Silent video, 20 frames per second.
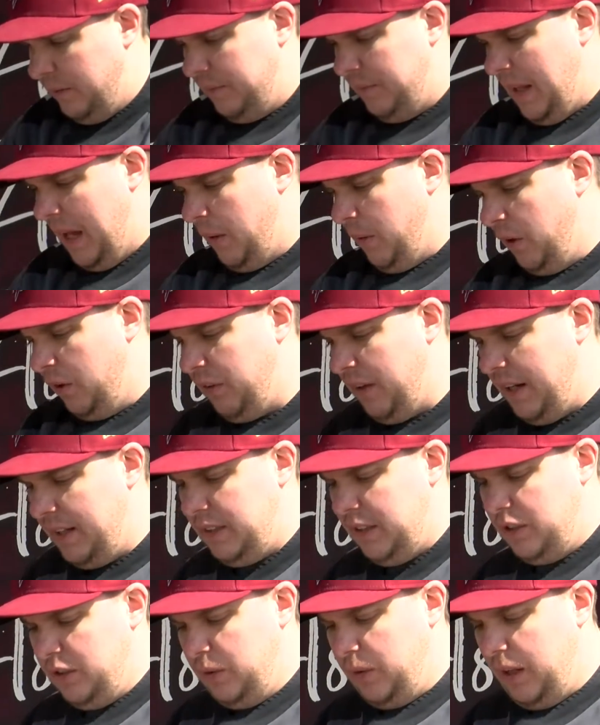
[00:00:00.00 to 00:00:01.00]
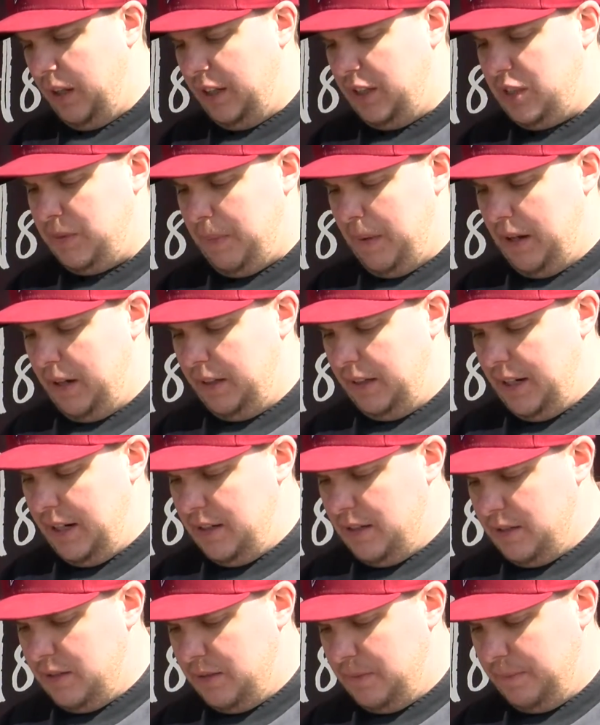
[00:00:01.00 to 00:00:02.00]
Now we're ready to do our
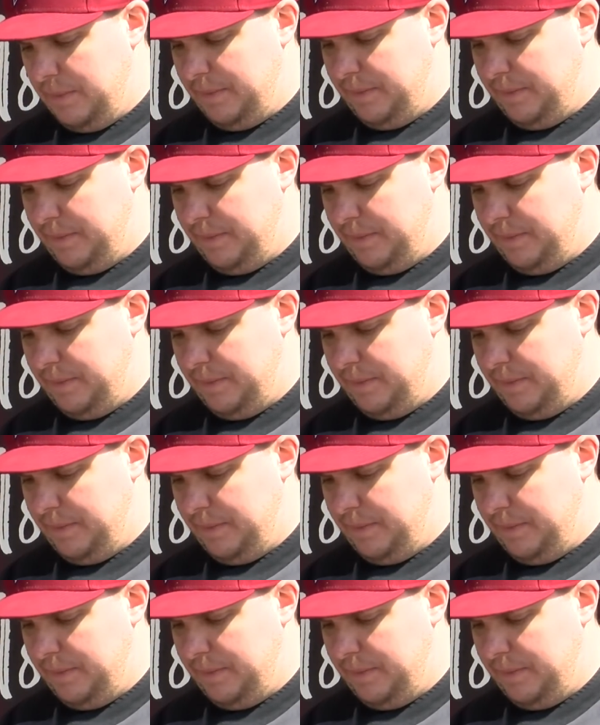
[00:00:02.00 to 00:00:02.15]
asparagus.